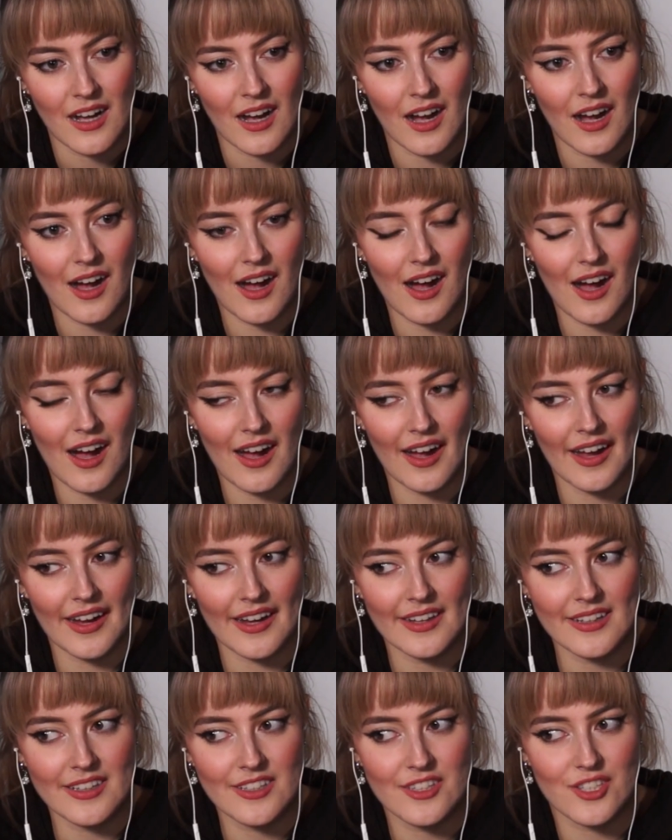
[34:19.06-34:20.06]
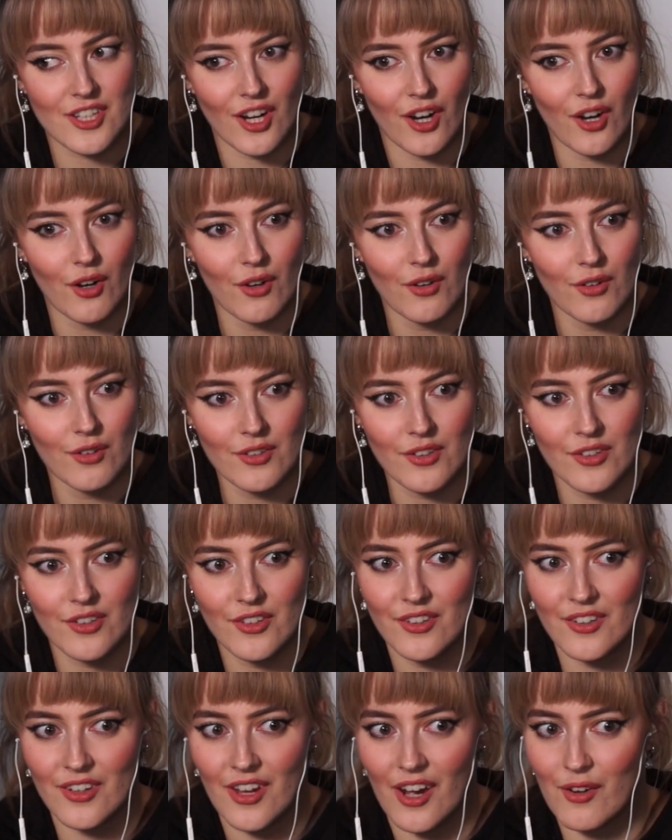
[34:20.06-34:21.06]
I don't
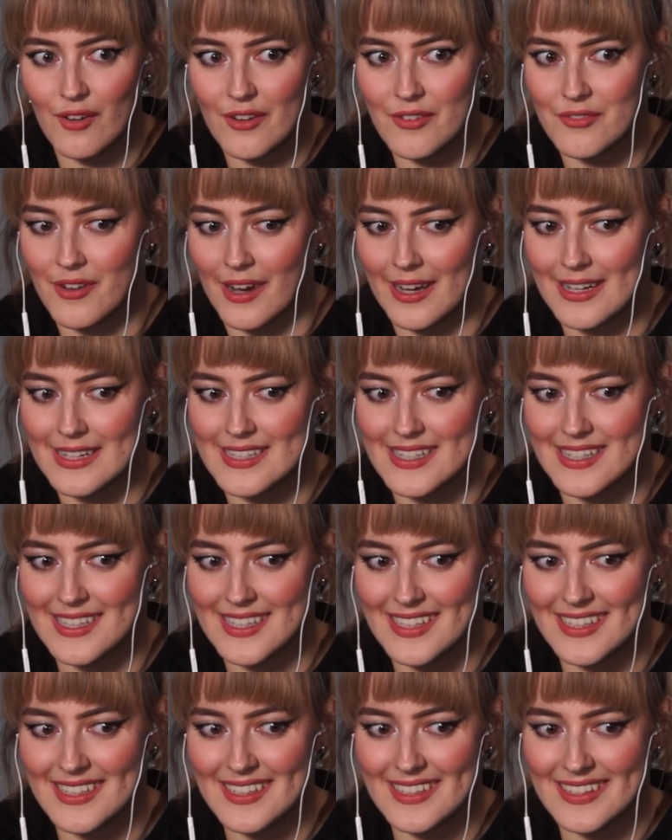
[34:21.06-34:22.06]
know if I did.